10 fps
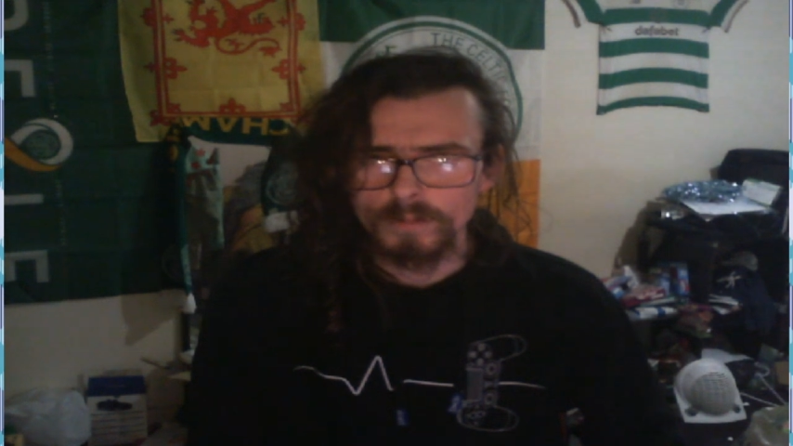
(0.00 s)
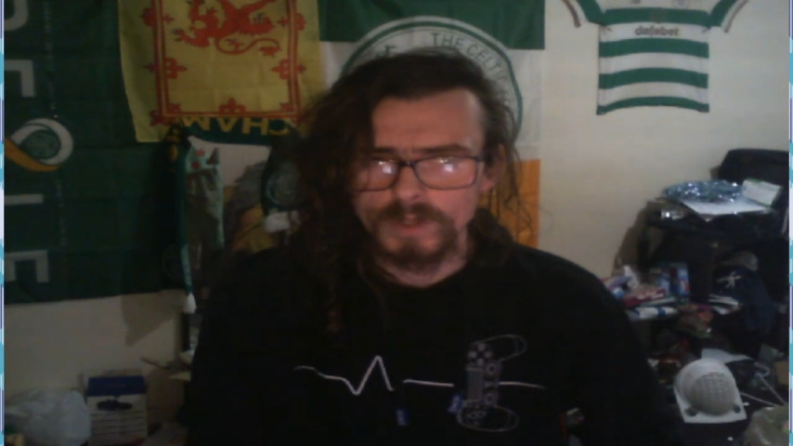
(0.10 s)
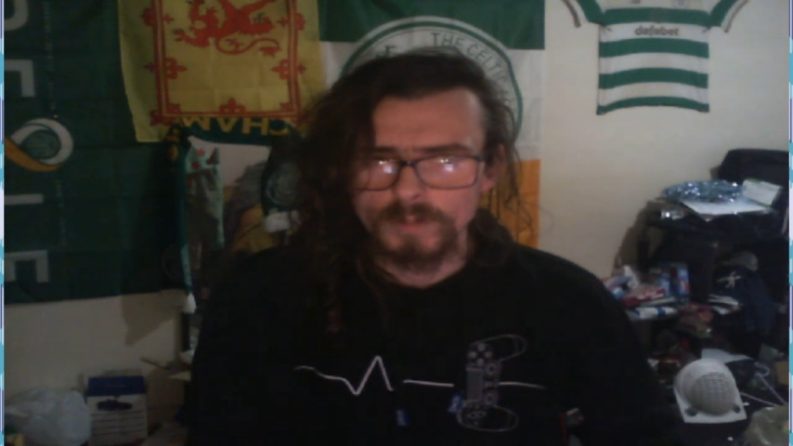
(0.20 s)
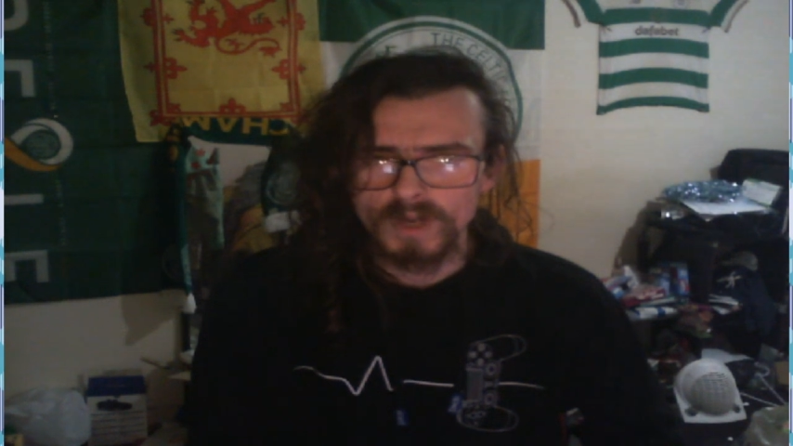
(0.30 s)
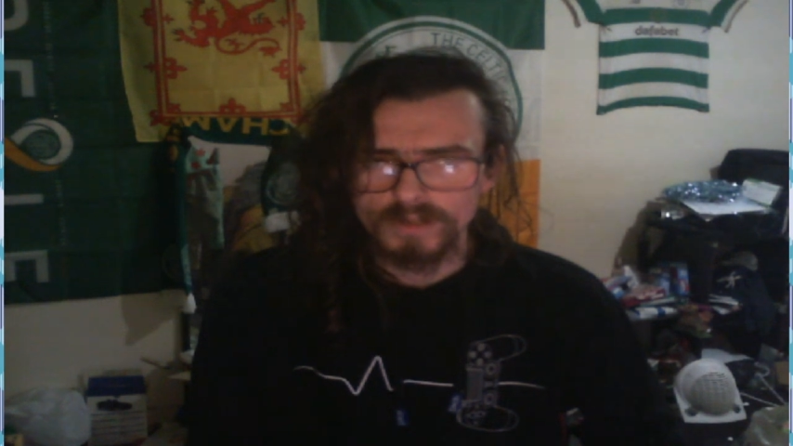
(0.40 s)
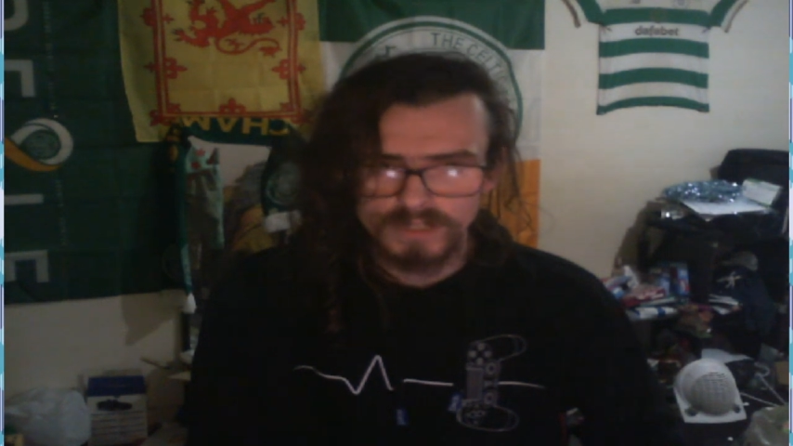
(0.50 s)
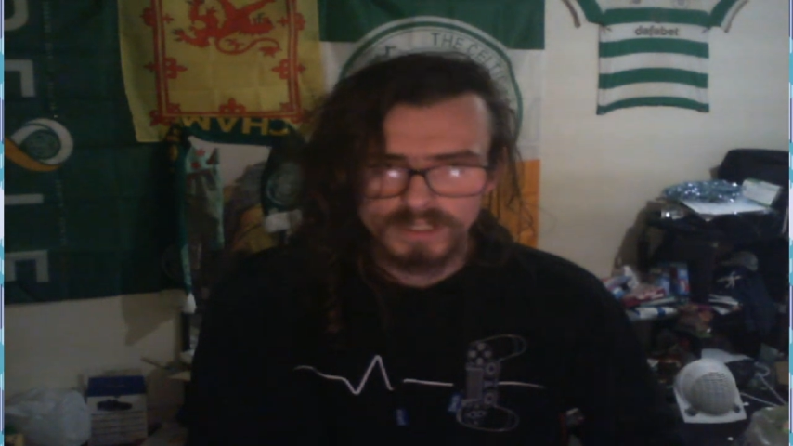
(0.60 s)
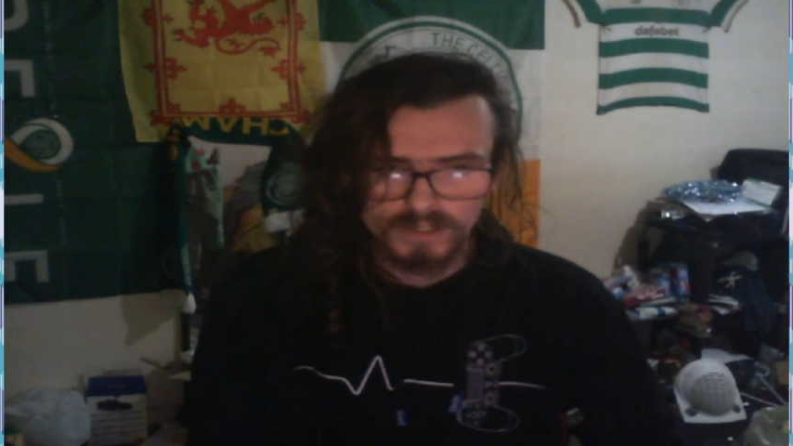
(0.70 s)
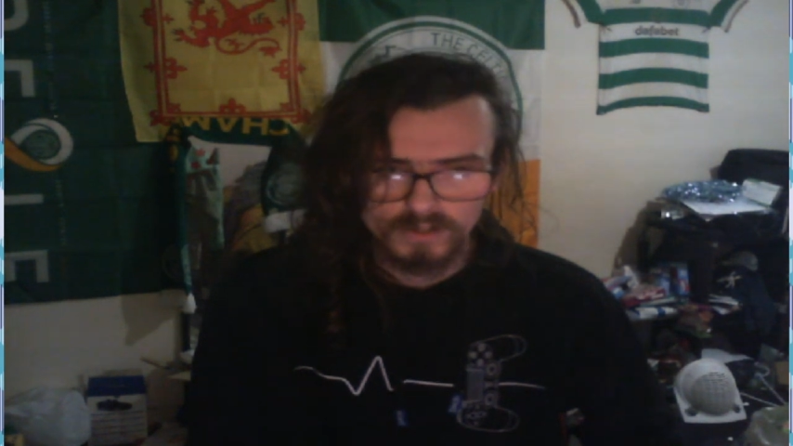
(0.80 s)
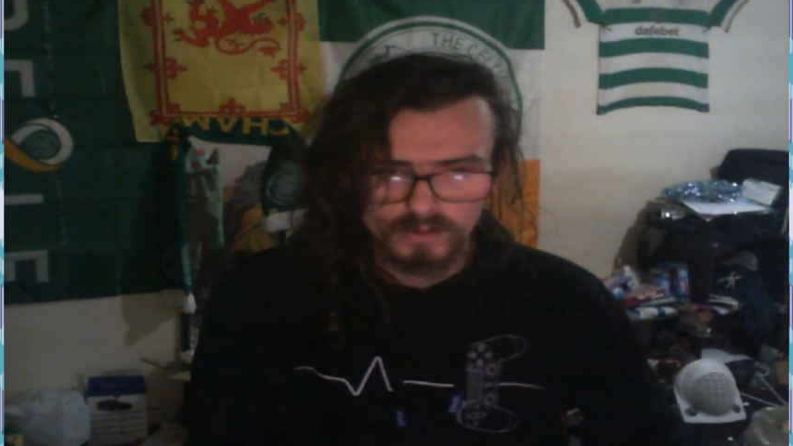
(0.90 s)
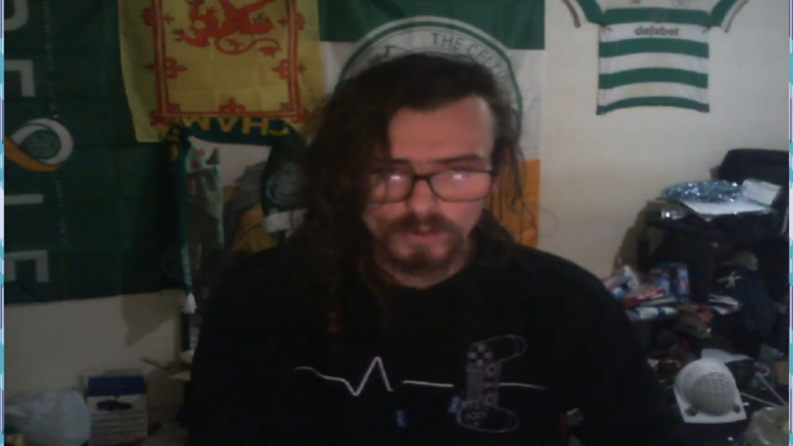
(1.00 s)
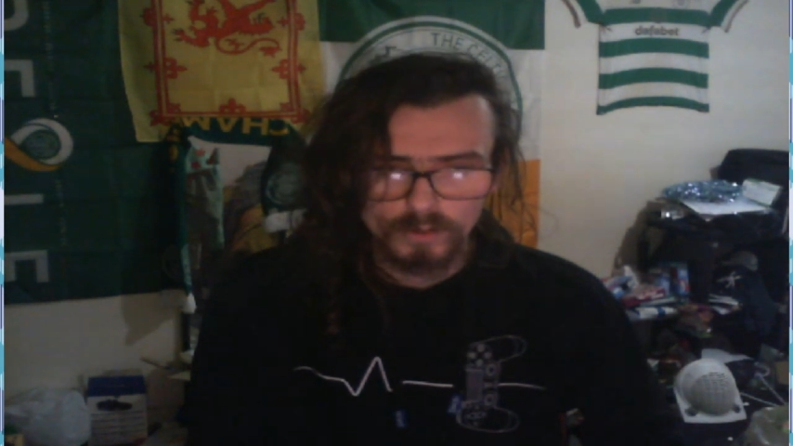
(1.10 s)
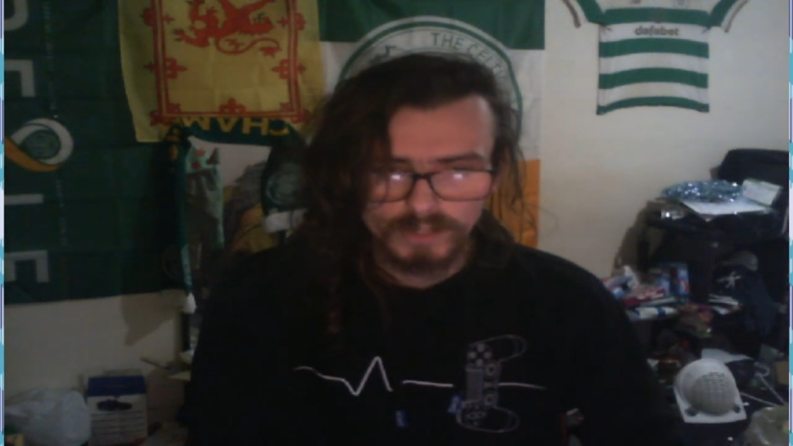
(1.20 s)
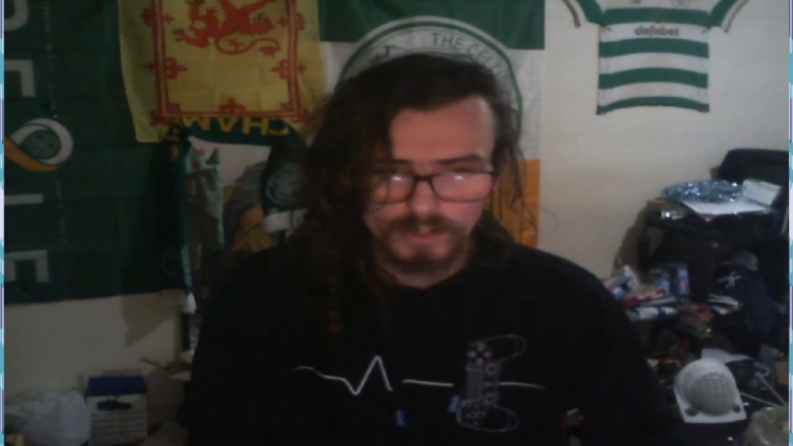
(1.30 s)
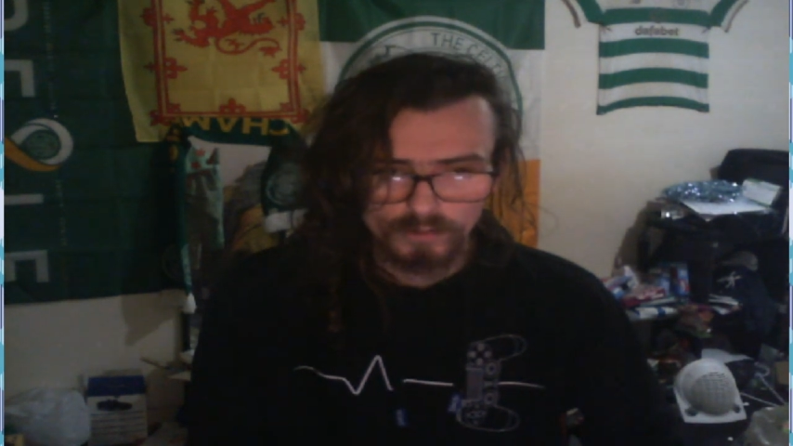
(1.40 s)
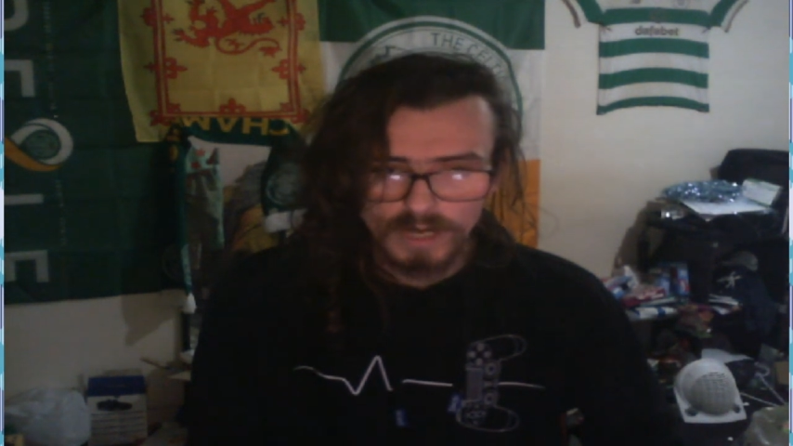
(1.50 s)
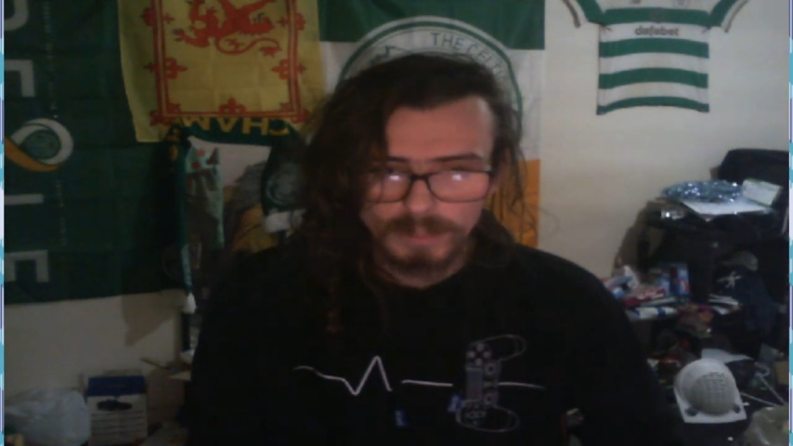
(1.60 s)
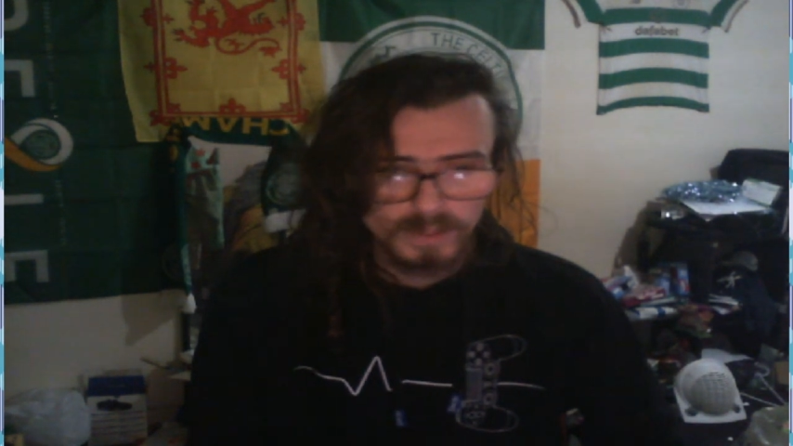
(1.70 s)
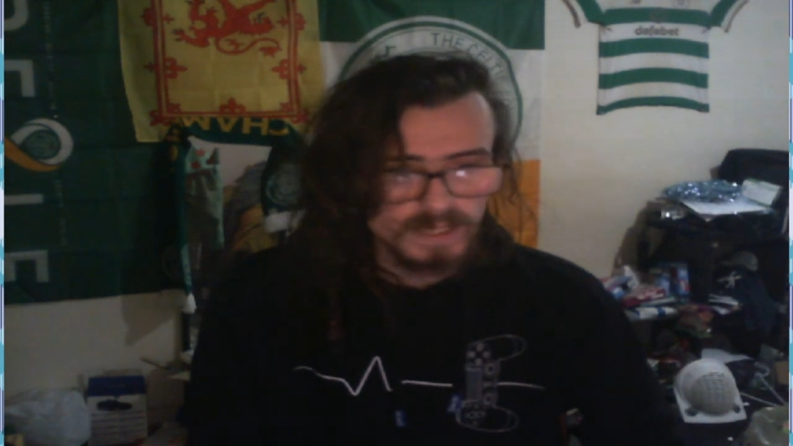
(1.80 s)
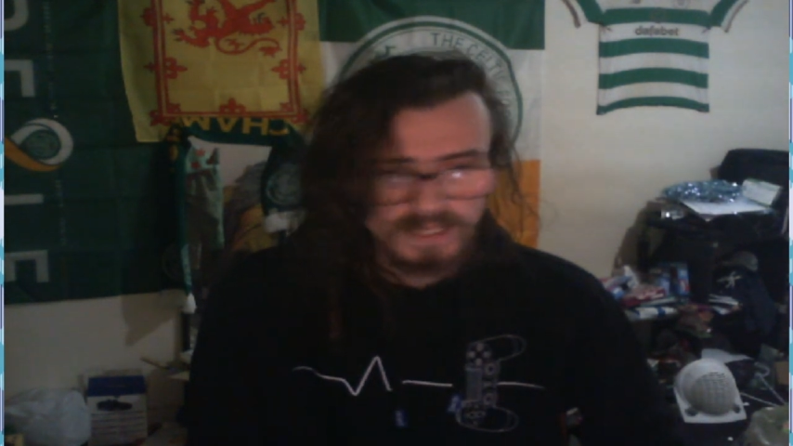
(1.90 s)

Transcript: capacity, because holy crap,